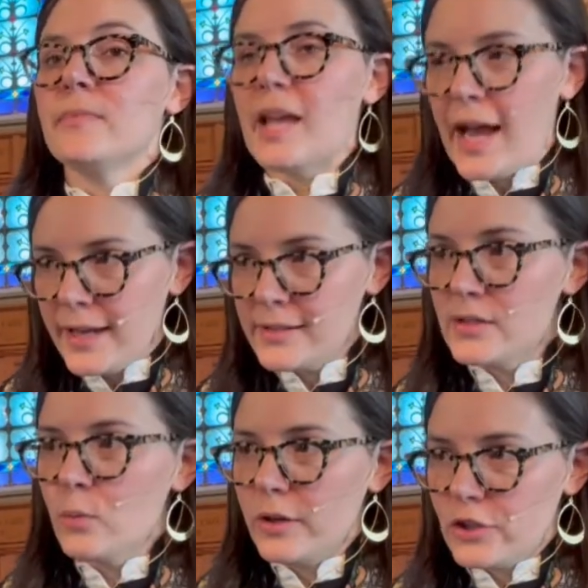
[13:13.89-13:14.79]

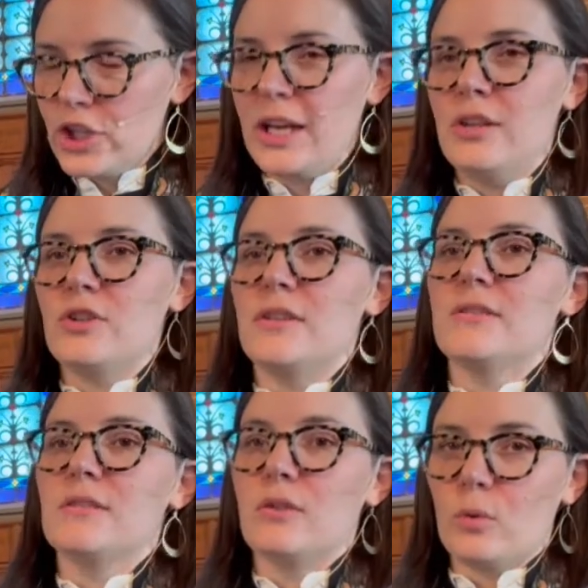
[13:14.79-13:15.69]
that's what
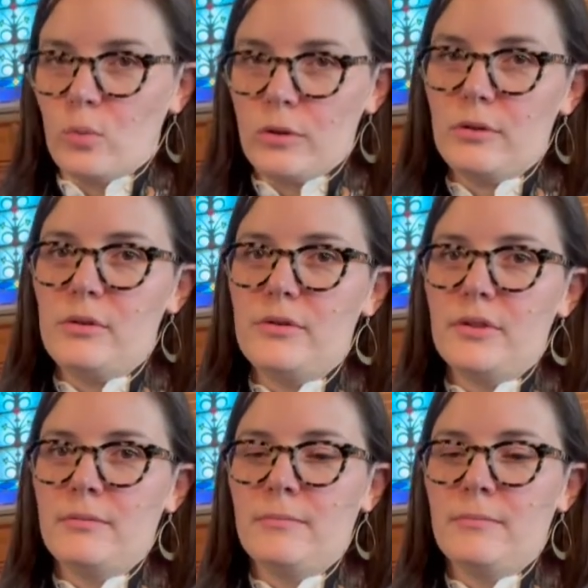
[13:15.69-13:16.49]
changes their world.